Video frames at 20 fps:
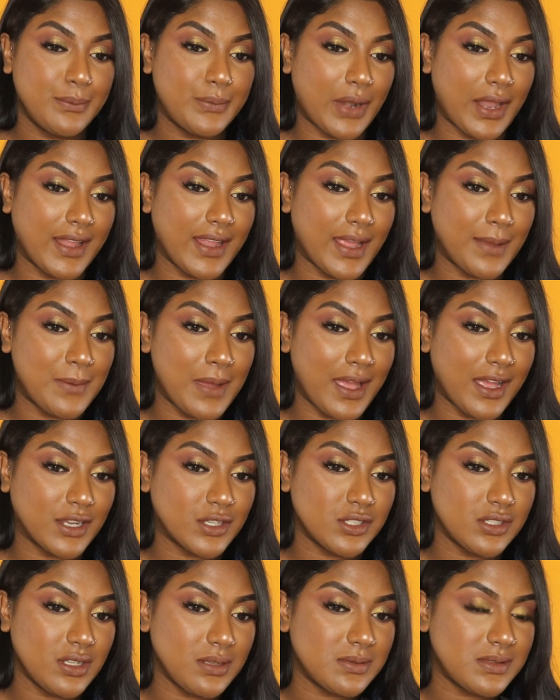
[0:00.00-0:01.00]
but I'm
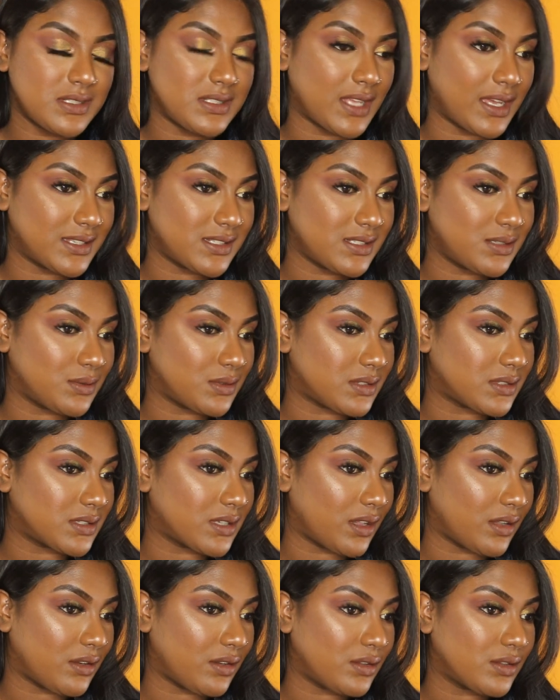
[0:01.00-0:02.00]
actually obsessed with this
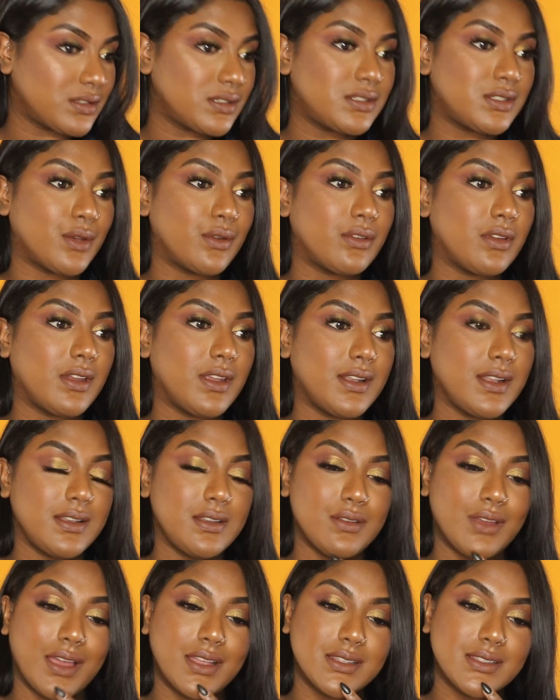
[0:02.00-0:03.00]
color. It looks so good, and
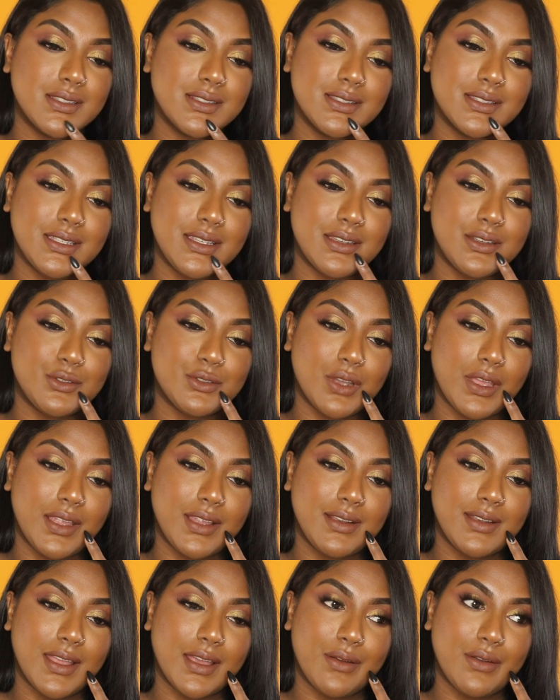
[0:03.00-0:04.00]
you guys can see it
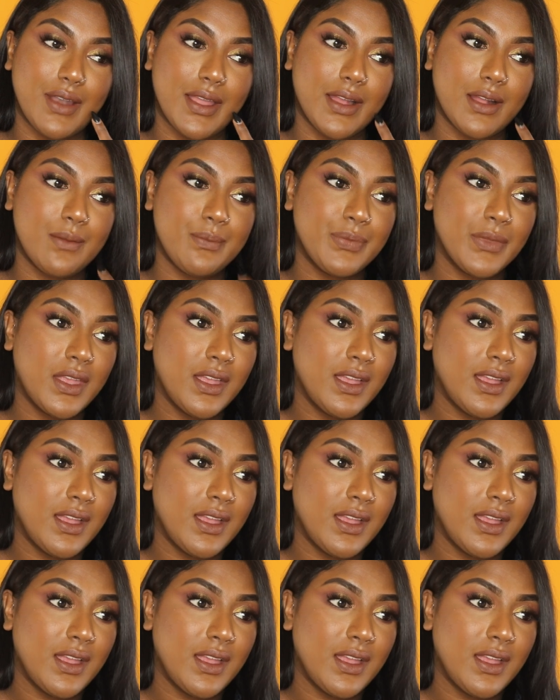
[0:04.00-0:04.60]
drying down now.